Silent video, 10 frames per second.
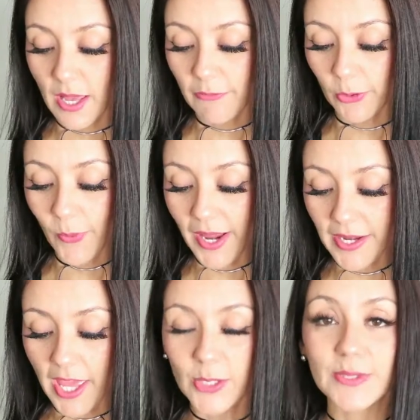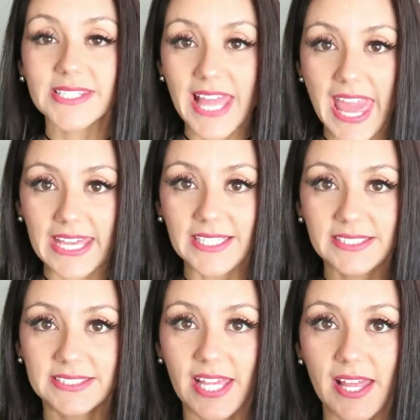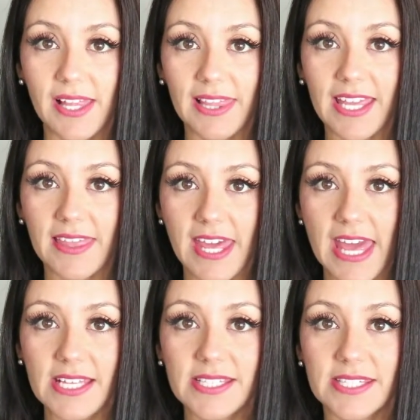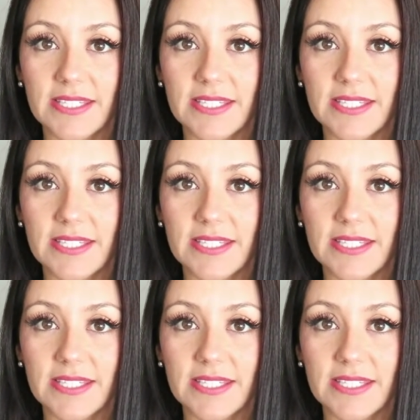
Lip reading: for one, I use lace like this.